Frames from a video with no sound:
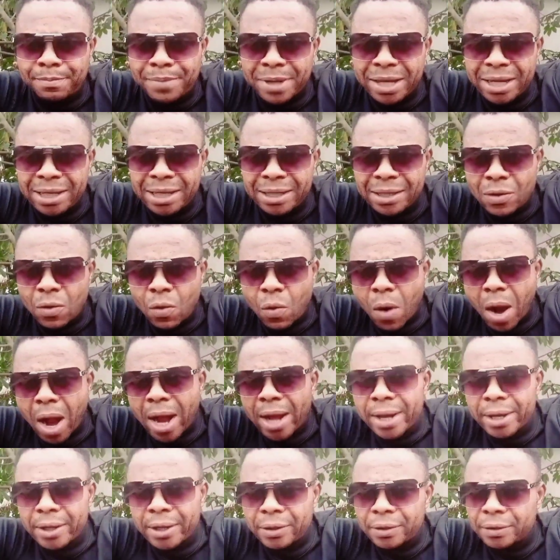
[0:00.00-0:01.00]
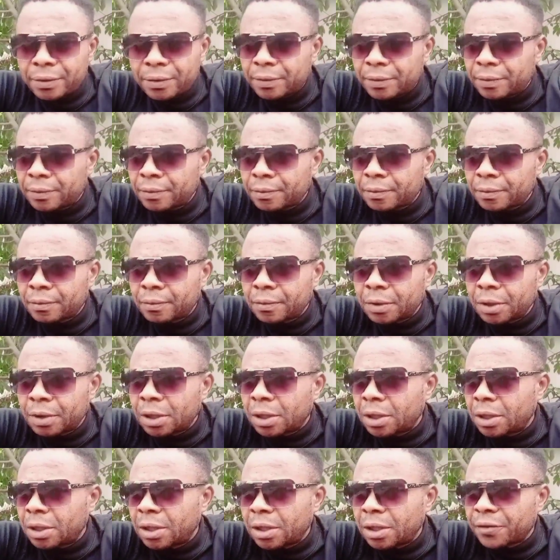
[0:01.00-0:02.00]
Been a while.
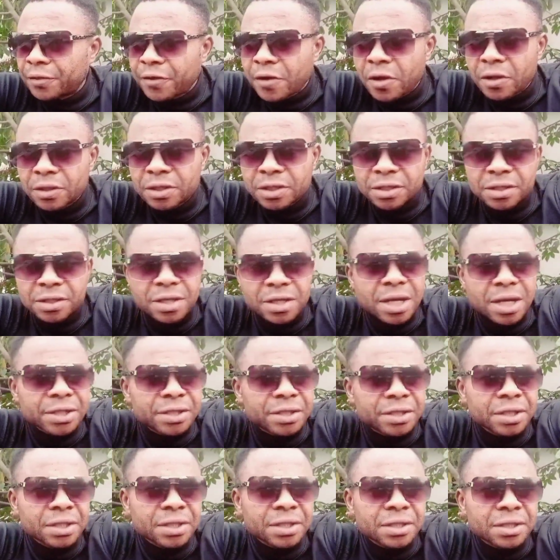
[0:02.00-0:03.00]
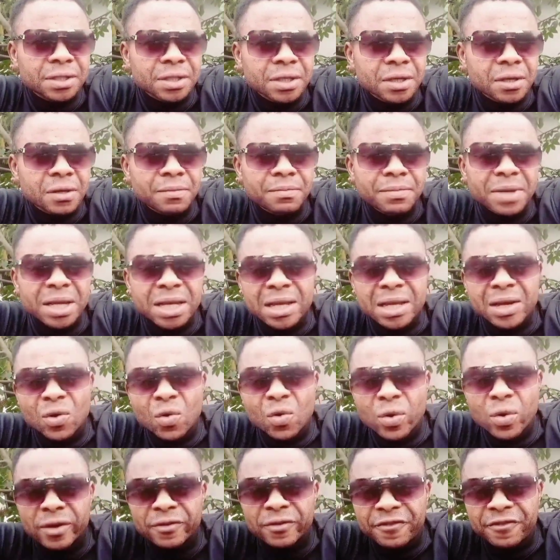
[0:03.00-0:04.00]
Thought I'd just make a
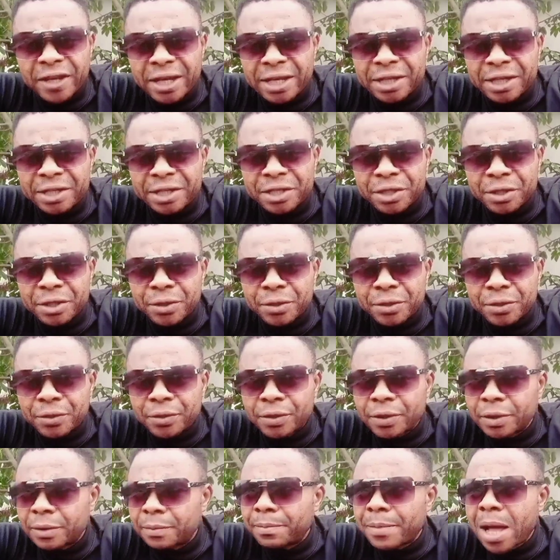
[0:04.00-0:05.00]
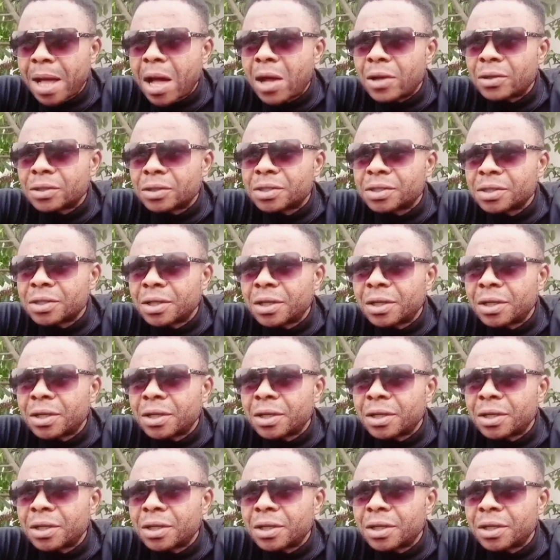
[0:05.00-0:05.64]
quick video about